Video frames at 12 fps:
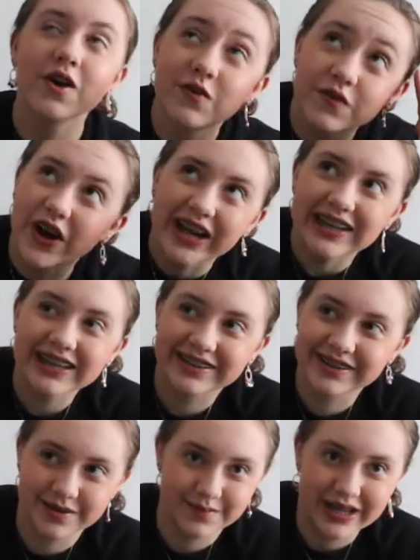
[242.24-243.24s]
funny
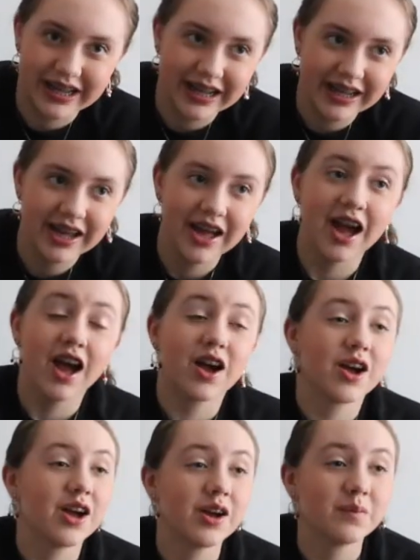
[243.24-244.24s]
to me
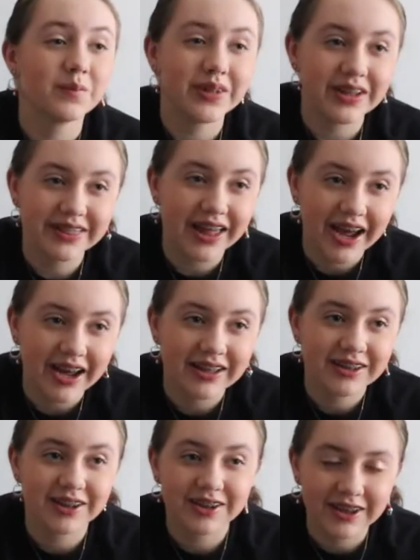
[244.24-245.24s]

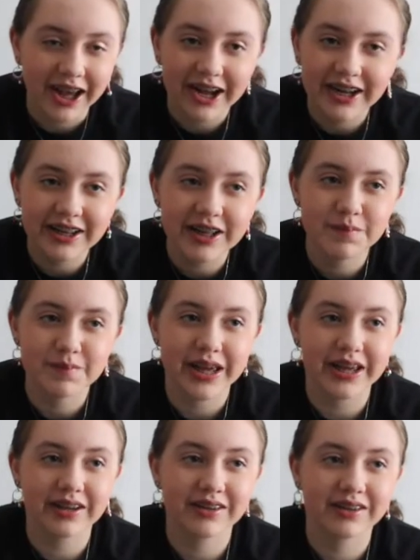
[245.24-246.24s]
that society
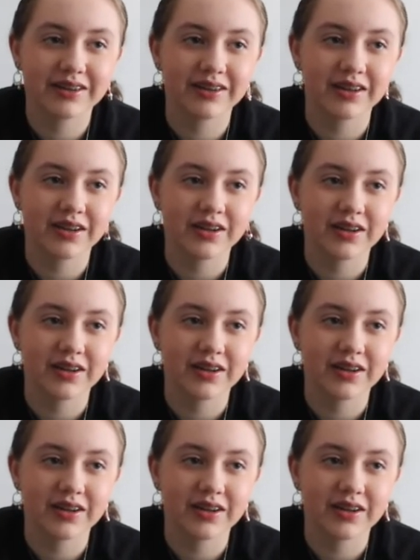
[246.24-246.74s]
makes